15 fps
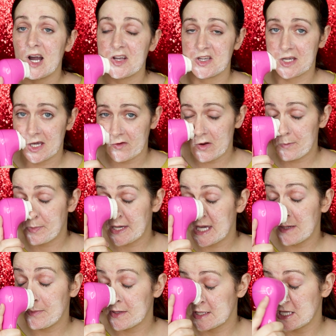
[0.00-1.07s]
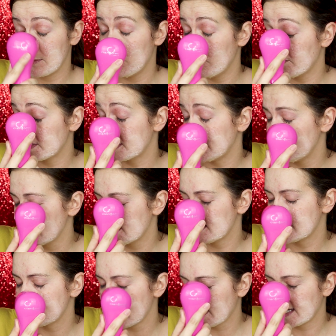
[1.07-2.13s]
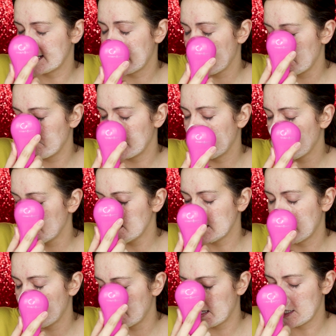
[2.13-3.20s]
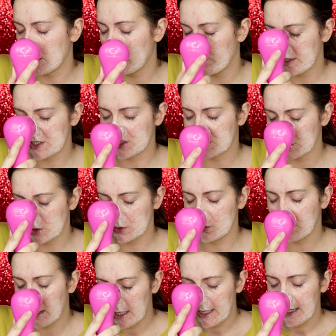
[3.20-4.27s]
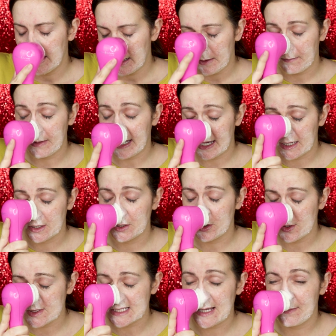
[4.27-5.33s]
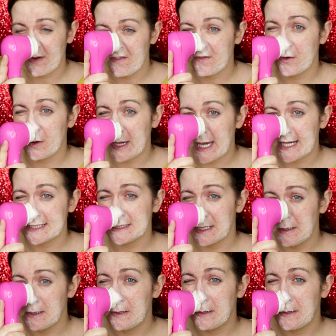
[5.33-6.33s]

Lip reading: And you hear it beep, and then you move on to your second area, and I always do my nose and my forehead.